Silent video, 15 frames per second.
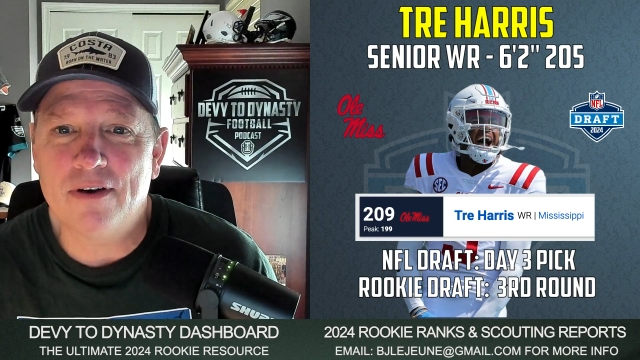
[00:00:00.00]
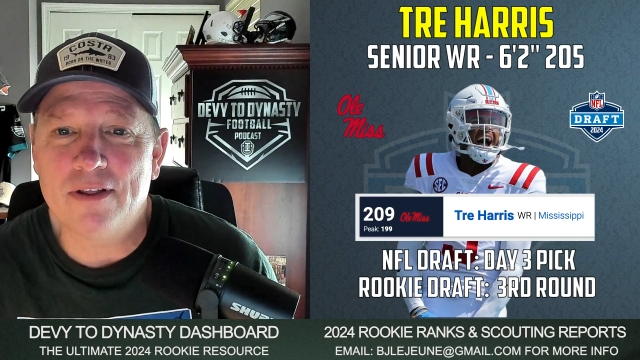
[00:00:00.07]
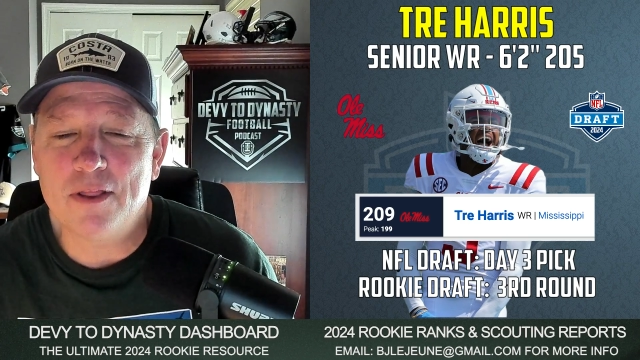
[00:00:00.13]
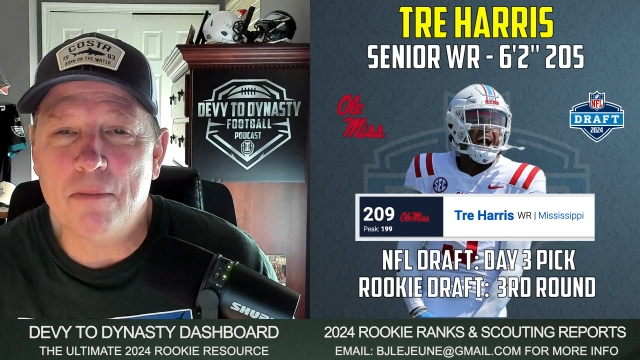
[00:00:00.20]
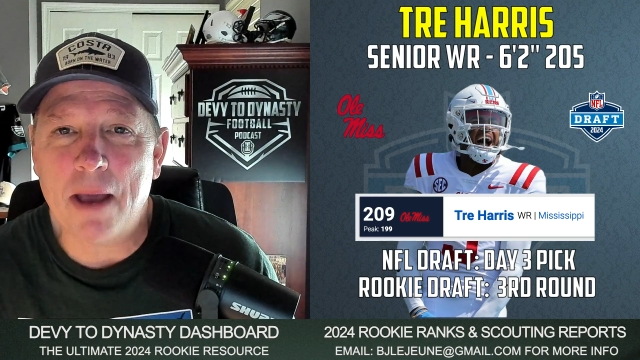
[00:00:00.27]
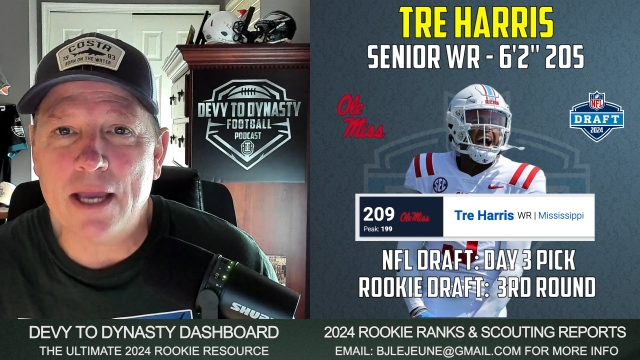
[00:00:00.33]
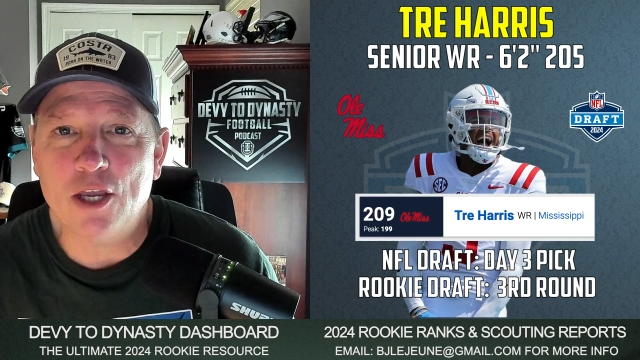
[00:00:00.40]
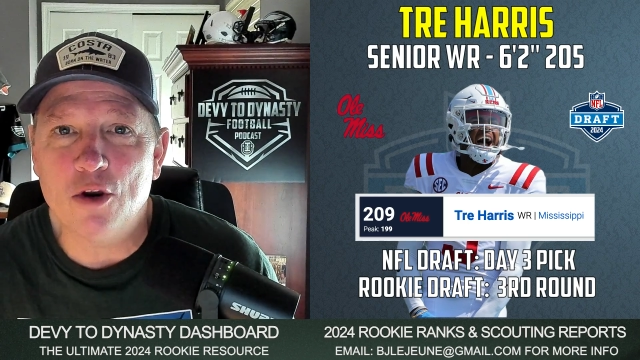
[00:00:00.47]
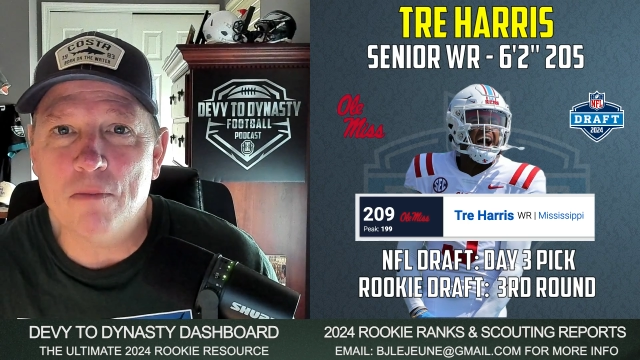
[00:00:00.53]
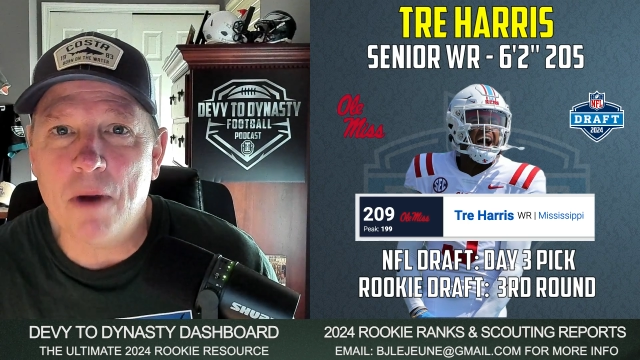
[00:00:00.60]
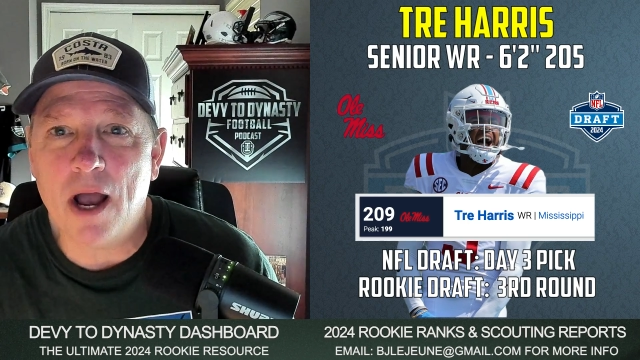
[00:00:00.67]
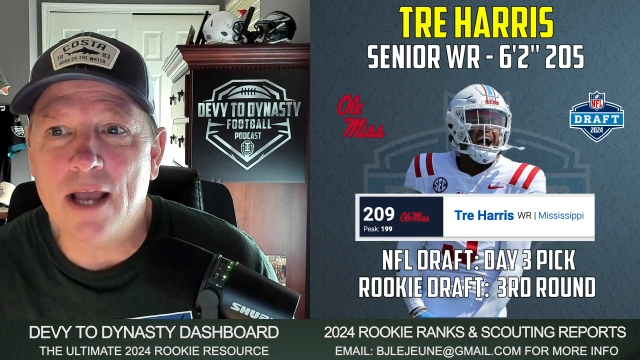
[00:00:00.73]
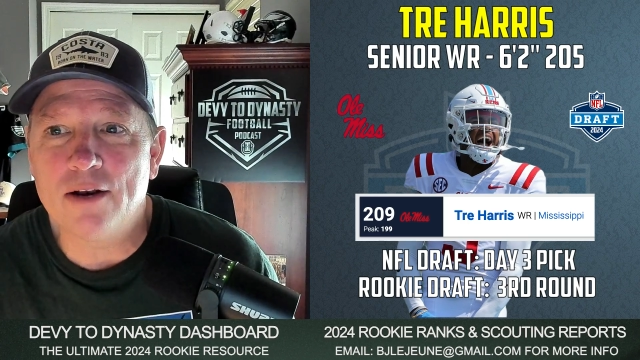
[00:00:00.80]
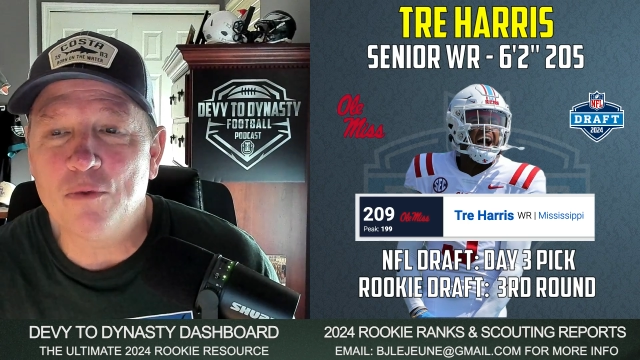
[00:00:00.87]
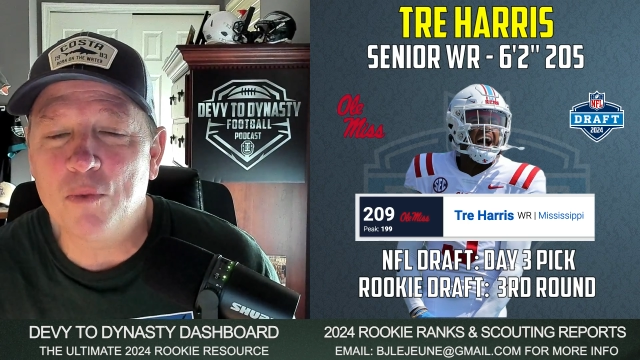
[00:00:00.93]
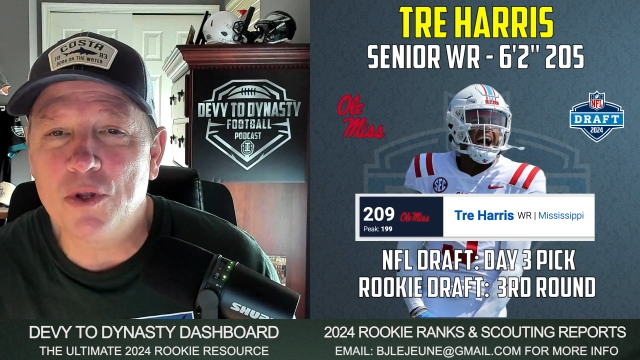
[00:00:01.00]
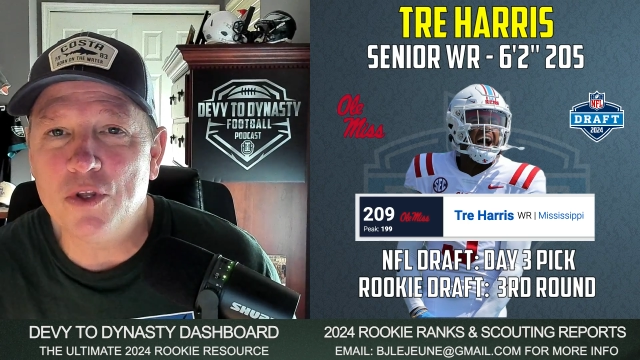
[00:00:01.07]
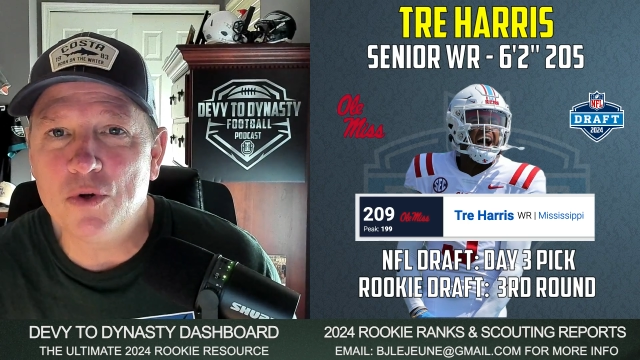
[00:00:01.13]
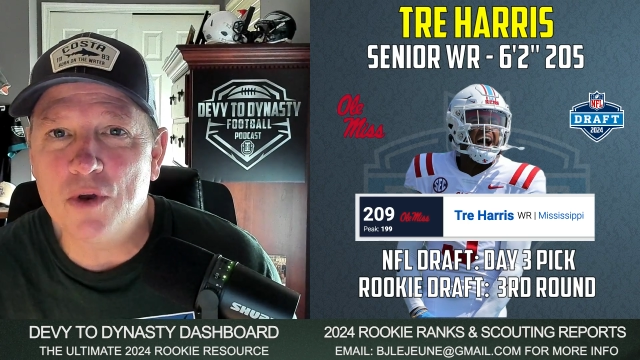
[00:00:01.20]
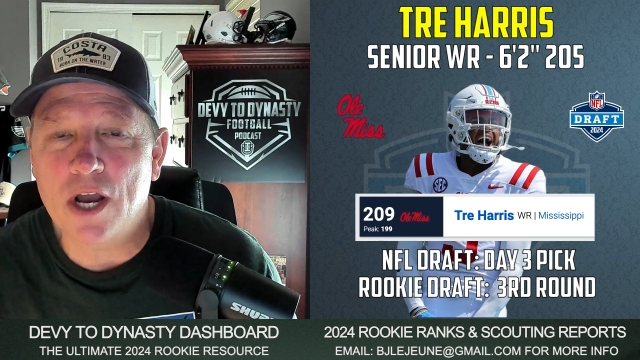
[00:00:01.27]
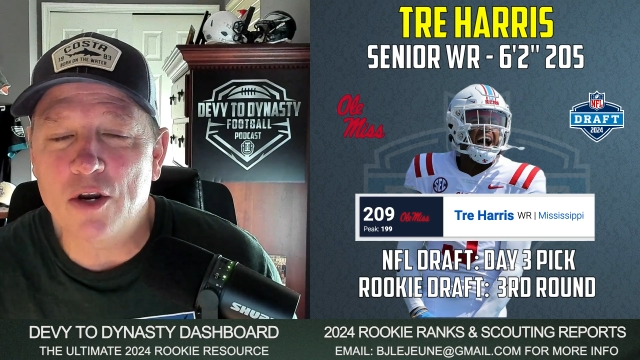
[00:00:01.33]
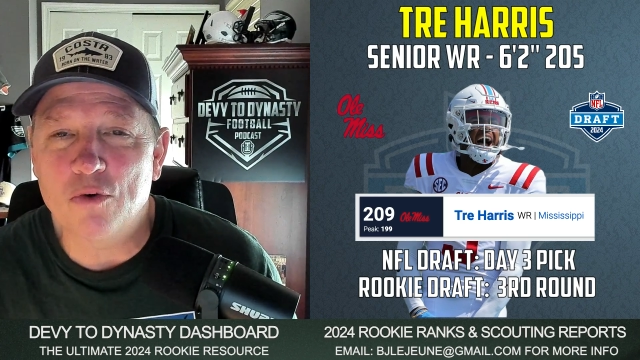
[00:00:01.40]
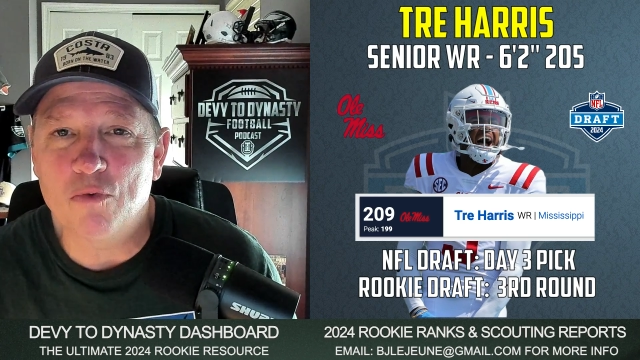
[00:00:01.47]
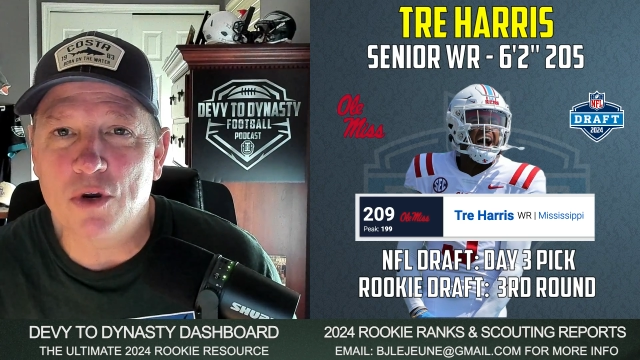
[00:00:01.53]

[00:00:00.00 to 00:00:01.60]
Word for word: in the back of your mind when you got your